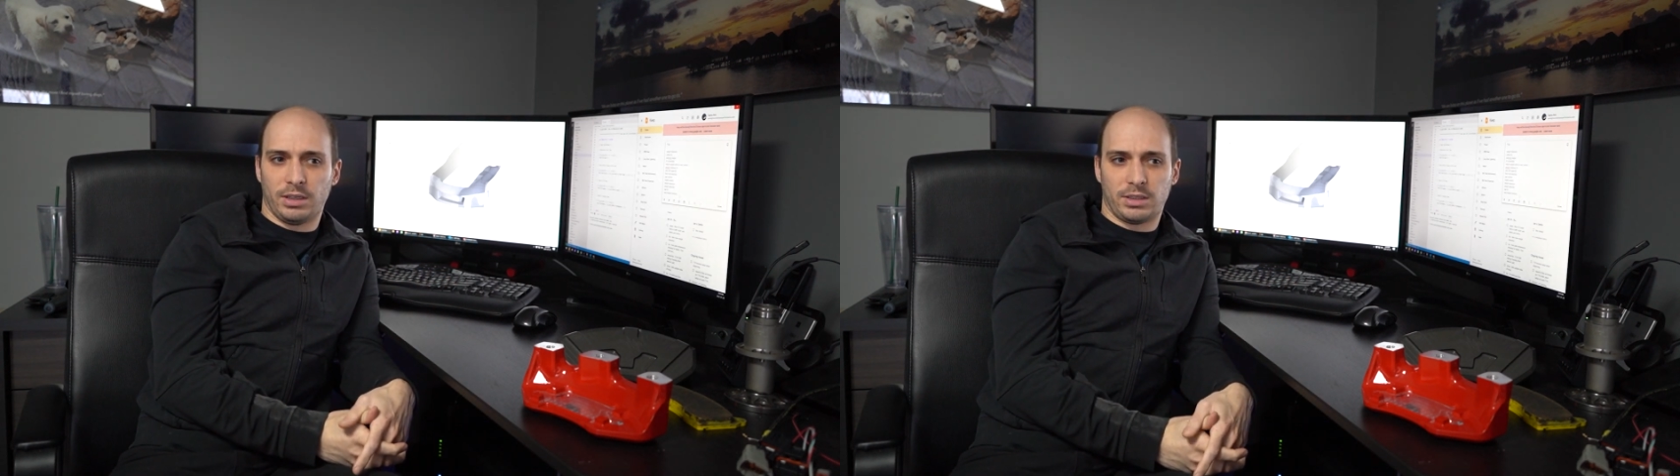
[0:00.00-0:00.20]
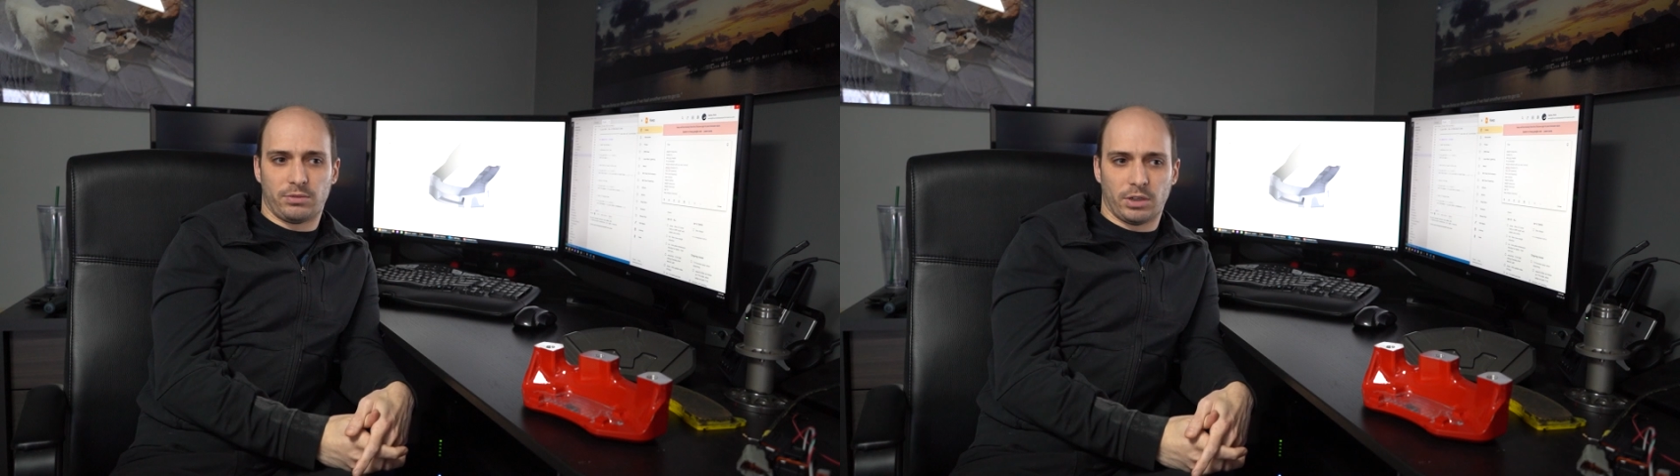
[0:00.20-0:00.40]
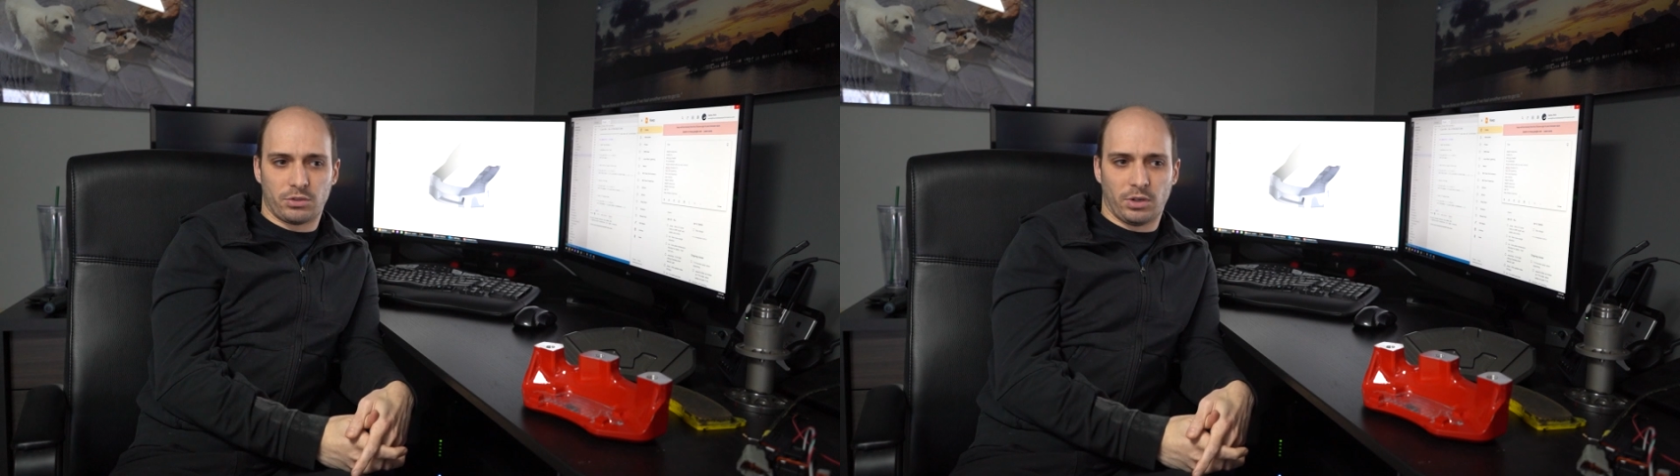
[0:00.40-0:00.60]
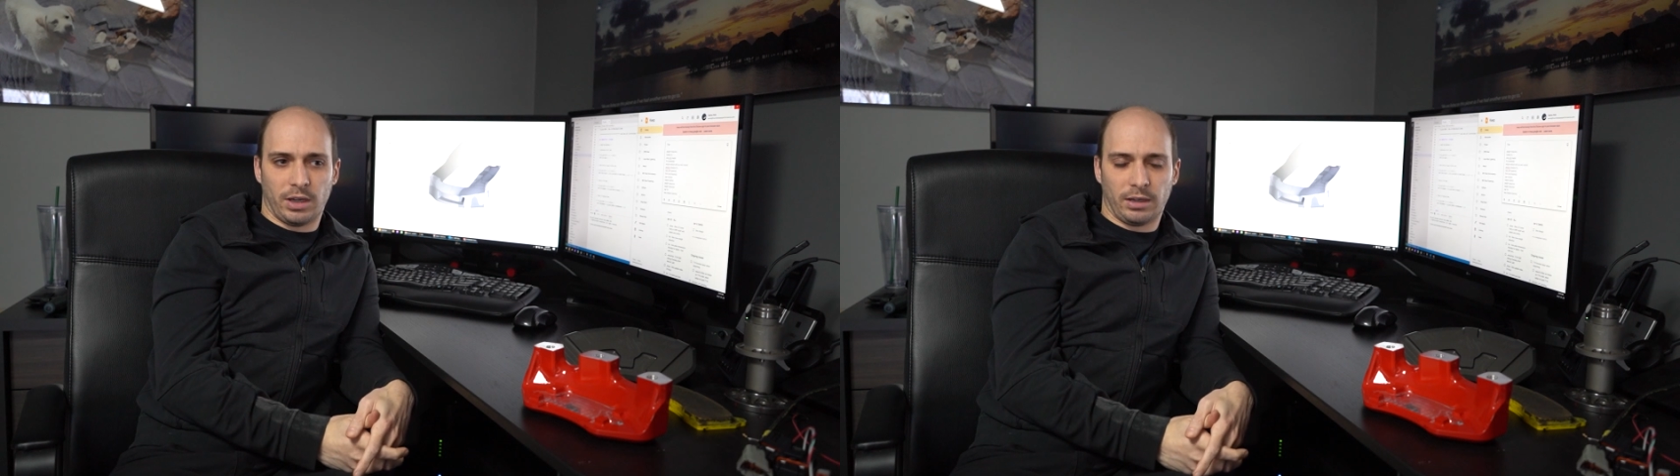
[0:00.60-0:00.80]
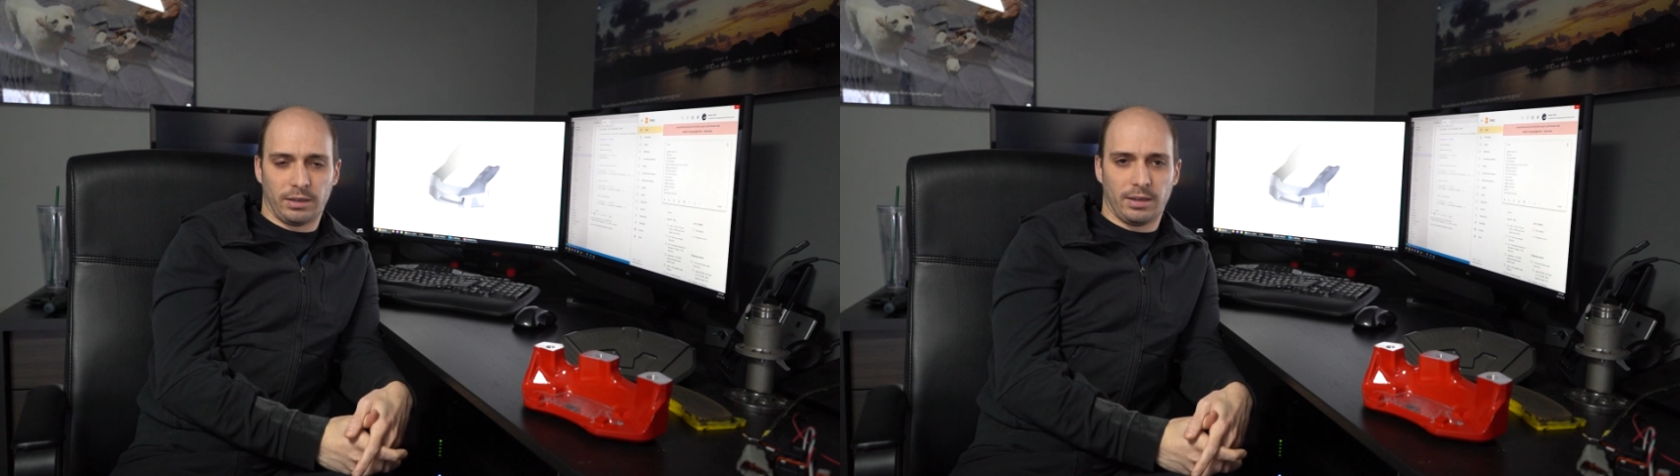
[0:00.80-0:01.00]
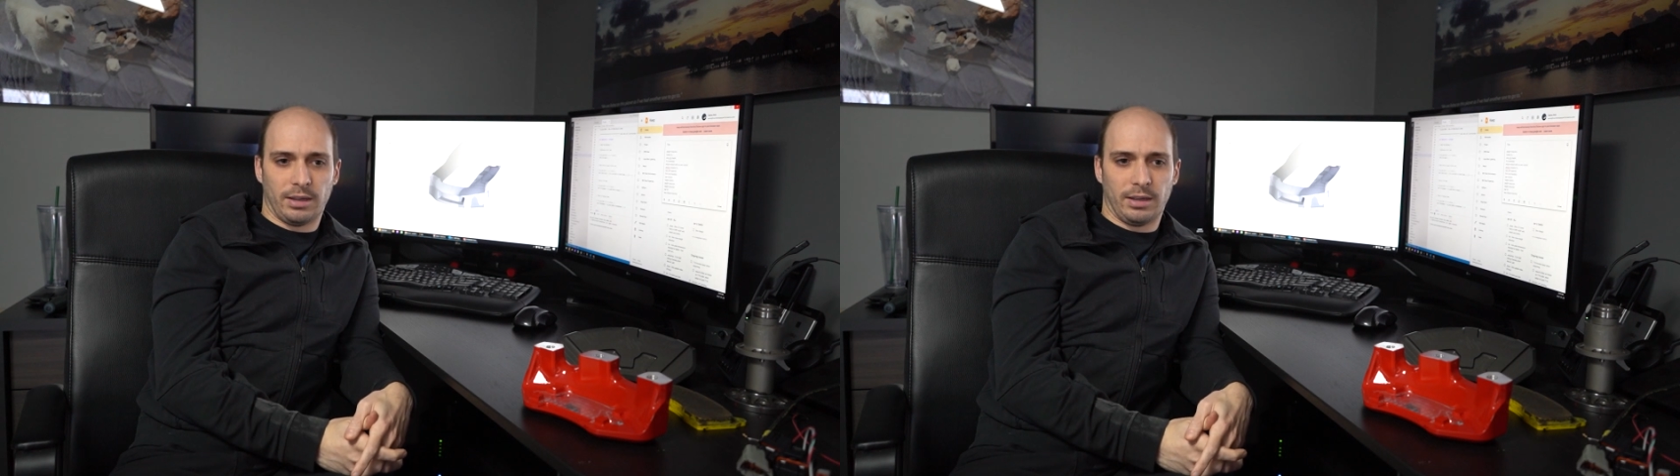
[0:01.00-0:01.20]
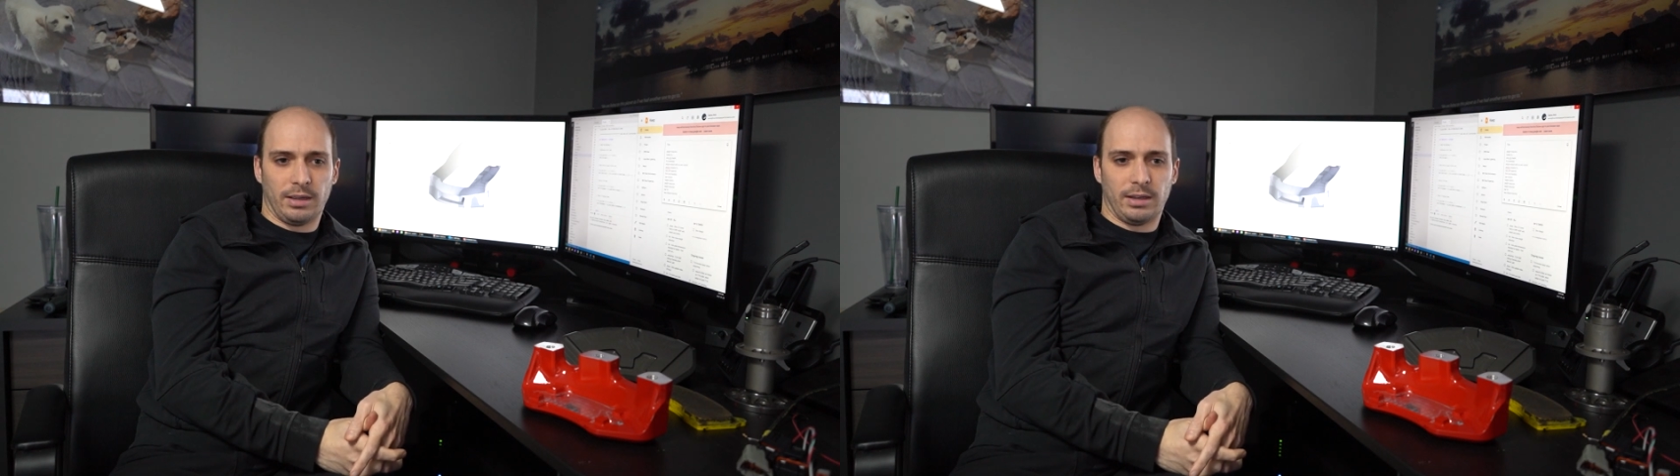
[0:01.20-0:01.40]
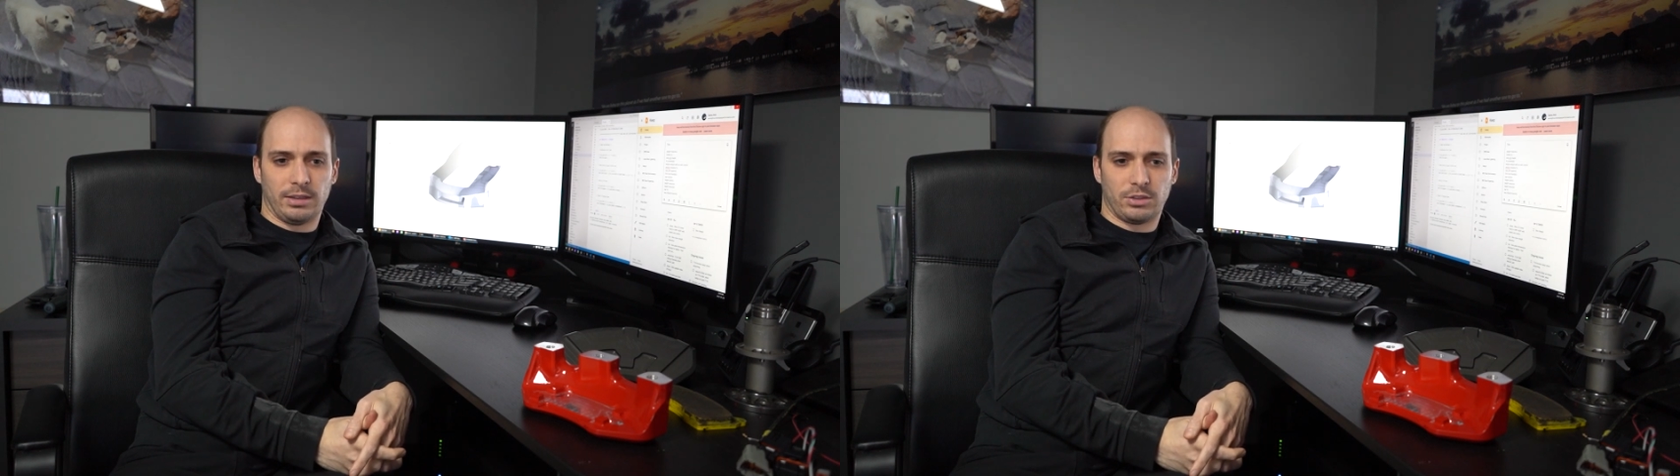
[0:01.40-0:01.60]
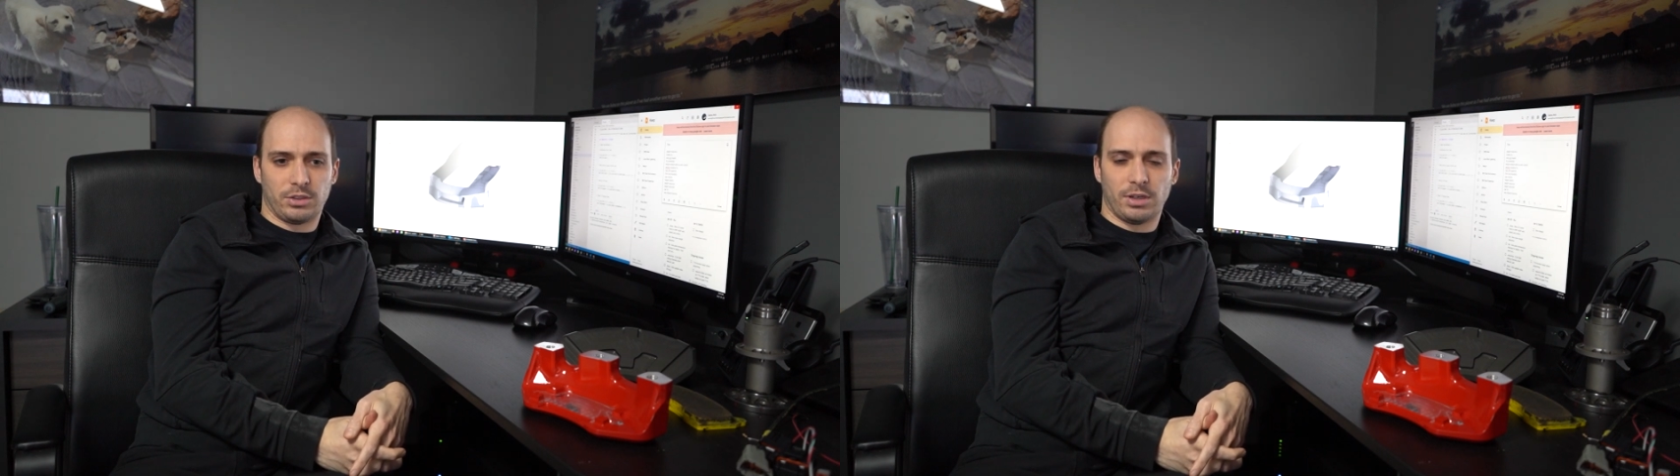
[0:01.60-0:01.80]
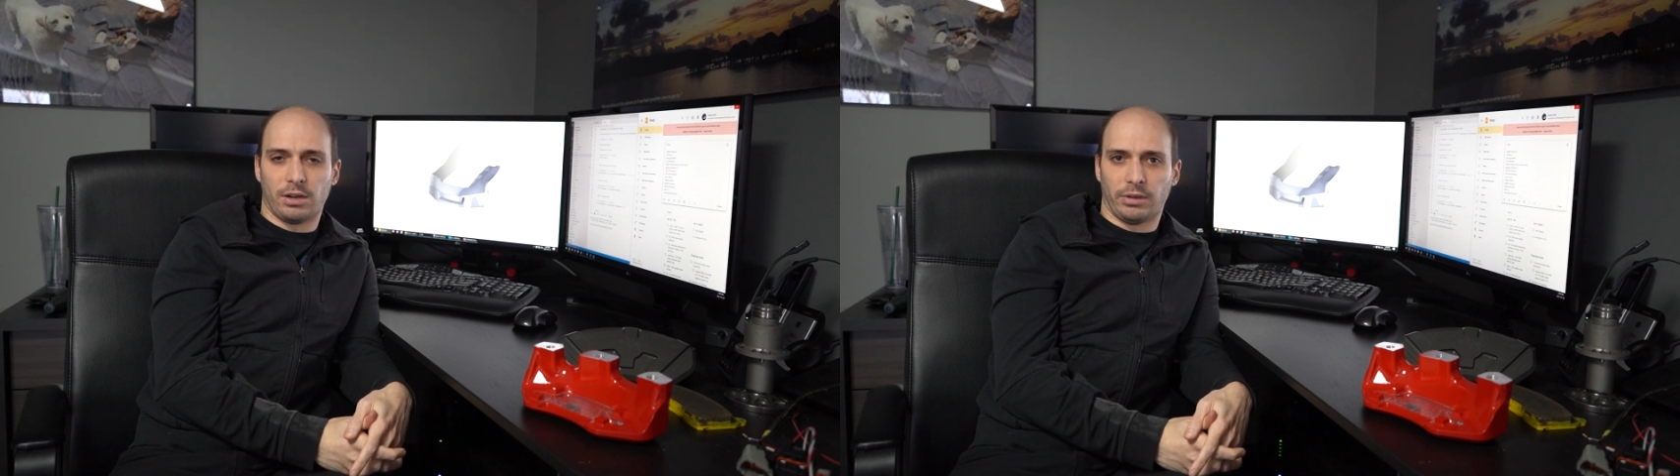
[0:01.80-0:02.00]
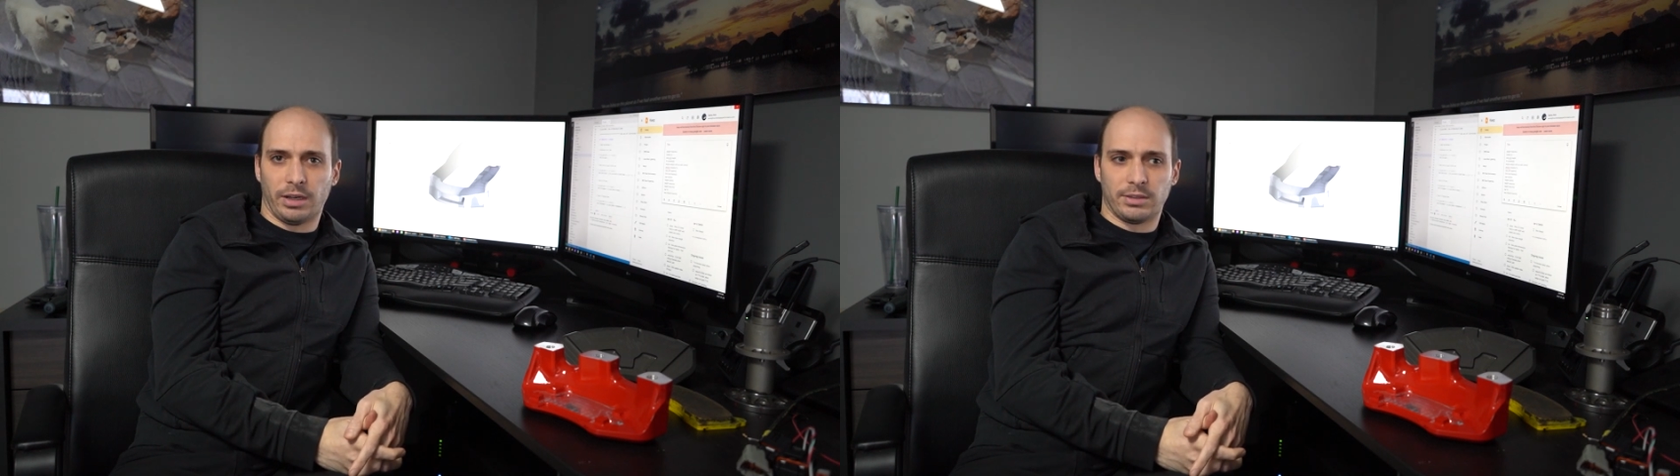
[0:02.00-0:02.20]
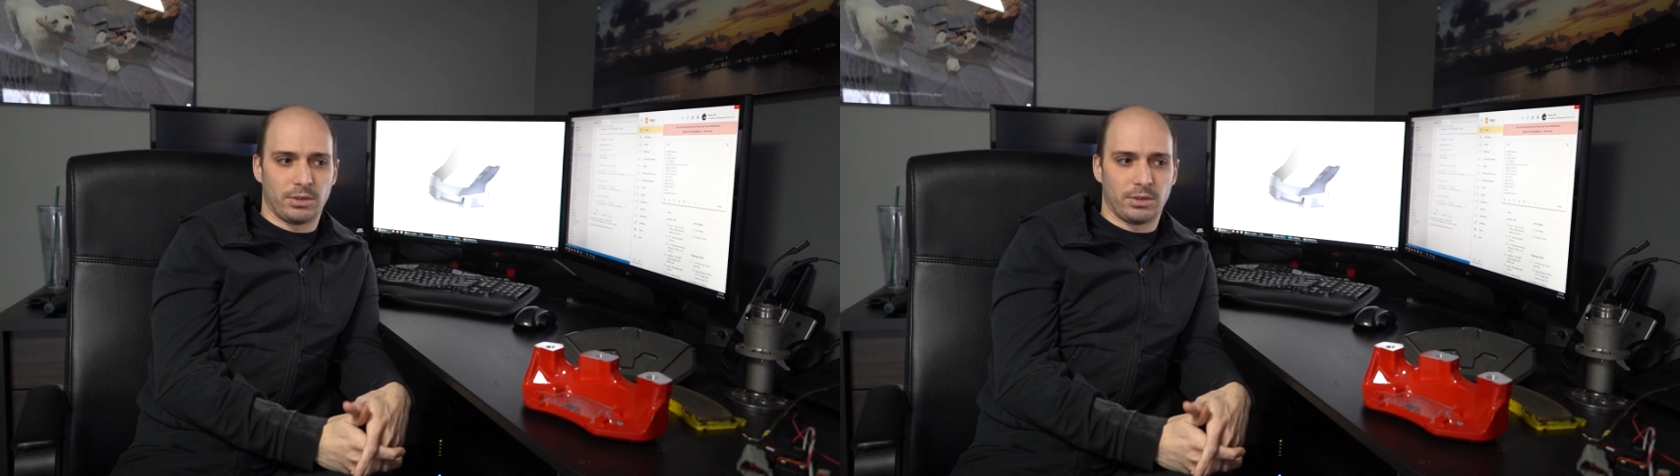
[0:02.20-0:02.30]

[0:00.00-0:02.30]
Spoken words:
It's frustrating and it's just not right.